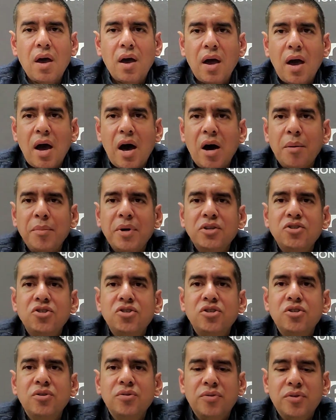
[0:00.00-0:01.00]
How much
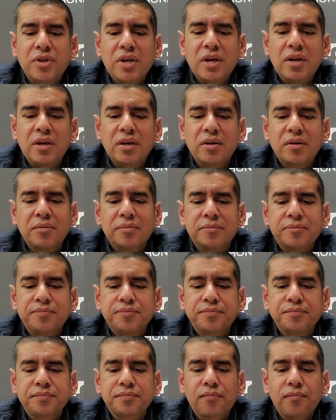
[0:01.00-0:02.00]
do you think,
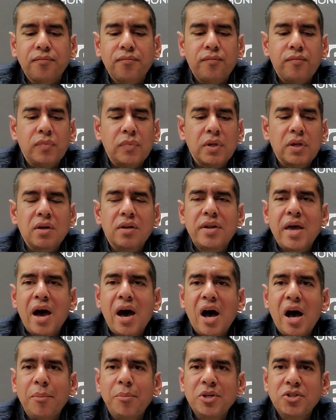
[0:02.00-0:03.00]
now
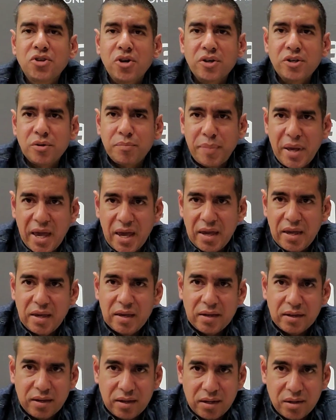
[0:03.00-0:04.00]
how much are you
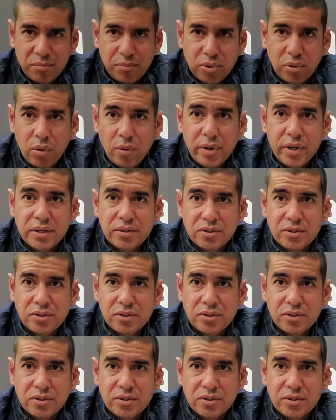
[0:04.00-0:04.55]
paying an employee